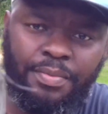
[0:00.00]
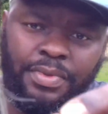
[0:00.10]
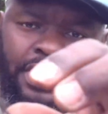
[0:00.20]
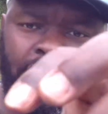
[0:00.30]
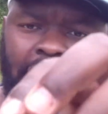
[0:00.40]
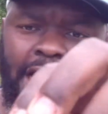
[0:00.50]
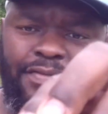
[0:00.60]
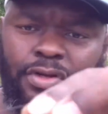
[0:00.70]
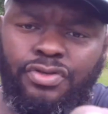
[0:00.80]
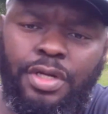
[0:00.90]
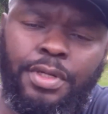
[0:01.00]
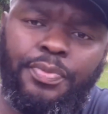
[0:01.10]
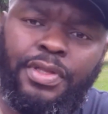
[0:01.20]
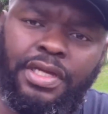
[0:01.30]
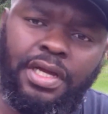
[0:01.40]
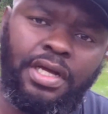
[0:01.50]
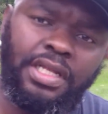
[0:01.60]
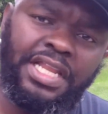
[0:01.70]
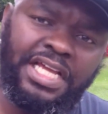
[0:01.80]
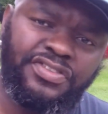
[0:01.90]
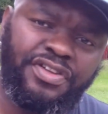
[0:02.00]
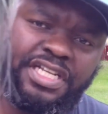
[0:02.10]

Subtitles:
And I haven't trimmed up the legs for